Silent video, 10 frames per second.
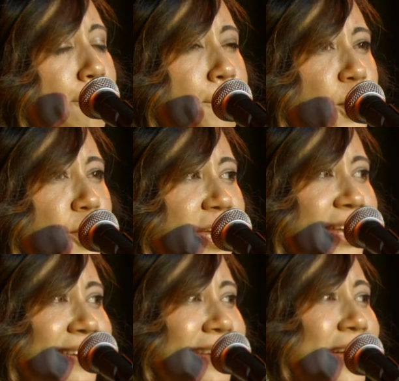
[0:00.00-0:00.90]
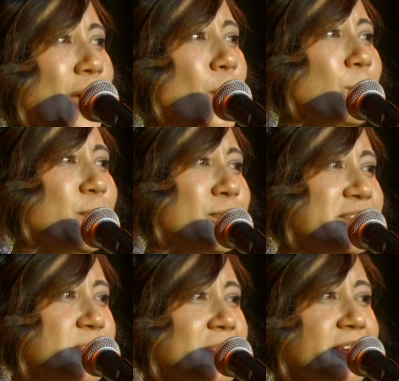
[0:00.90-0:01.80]
Burking
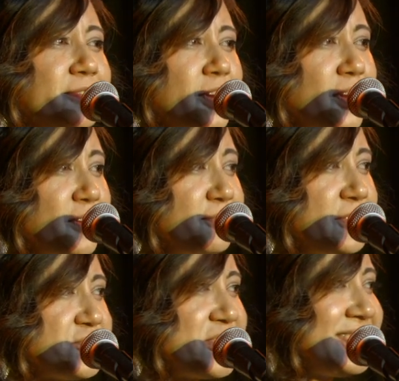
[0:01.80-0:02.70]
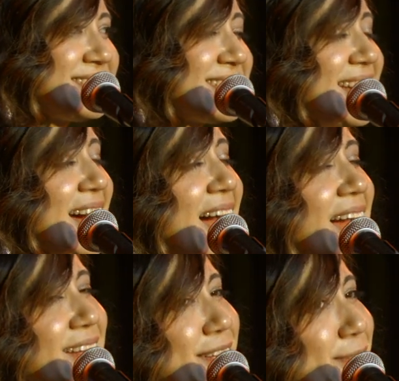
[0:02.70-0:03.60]
proved to be a very efficient,
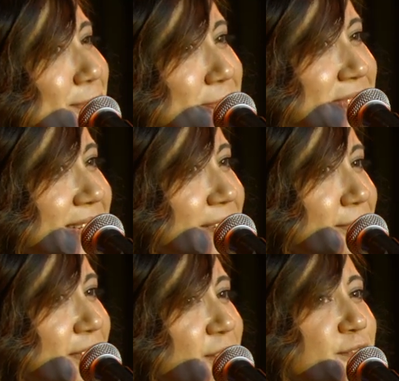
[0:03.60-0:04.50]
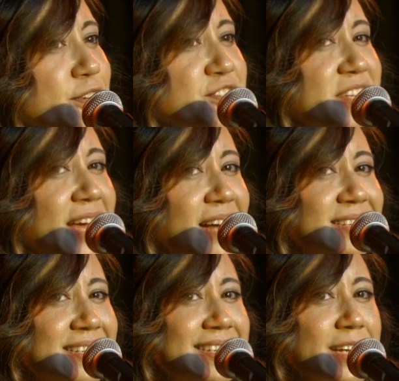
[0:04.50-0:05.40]
highly lucrative, and virtually
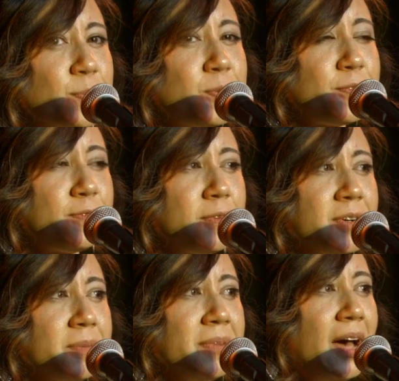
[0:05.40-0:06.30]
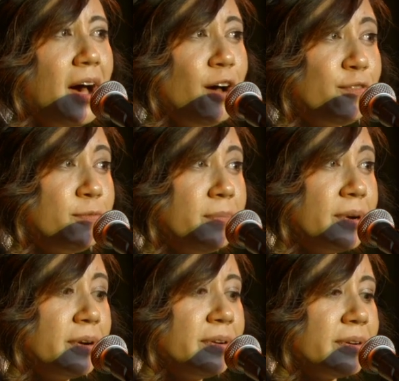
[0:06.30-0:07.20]
undetectable form of
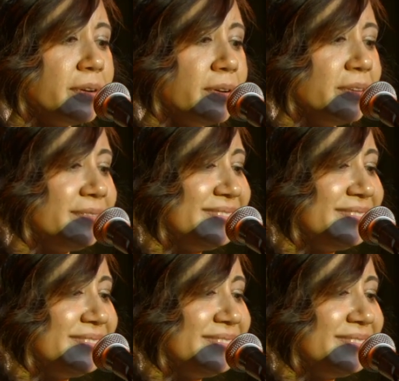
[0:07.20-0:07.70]
murder.